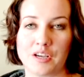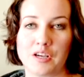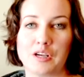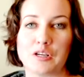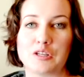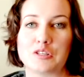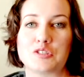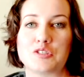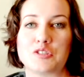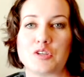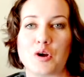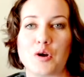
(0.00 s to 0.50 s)

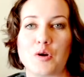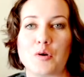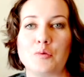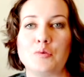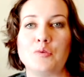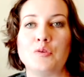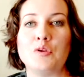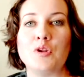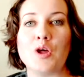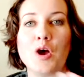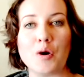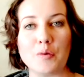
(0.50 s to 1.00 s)
So
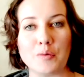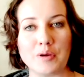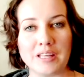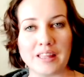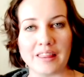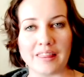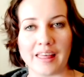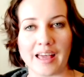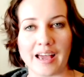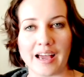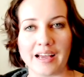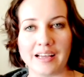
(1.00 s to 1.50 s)

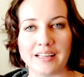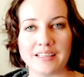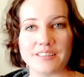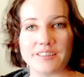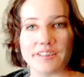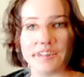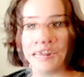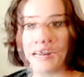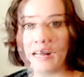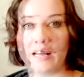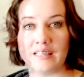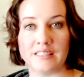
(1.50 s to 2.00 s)
knowing that,
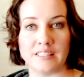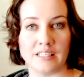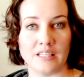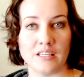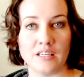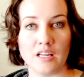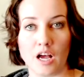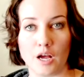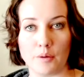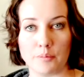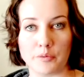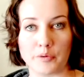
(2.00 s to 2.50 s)
I
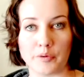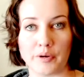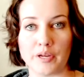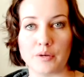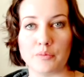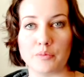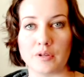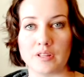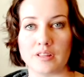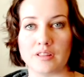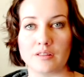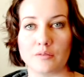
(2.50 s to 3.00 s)
didn't
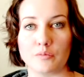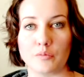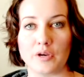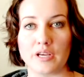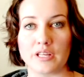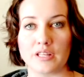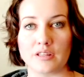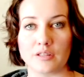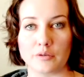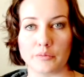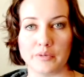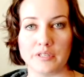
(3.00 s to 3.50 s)
upgrade
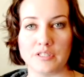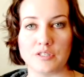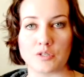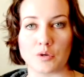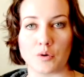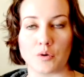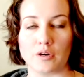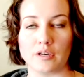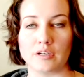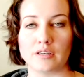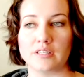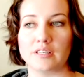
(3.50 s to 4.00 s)
with the
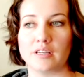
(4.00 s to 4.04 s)
resort.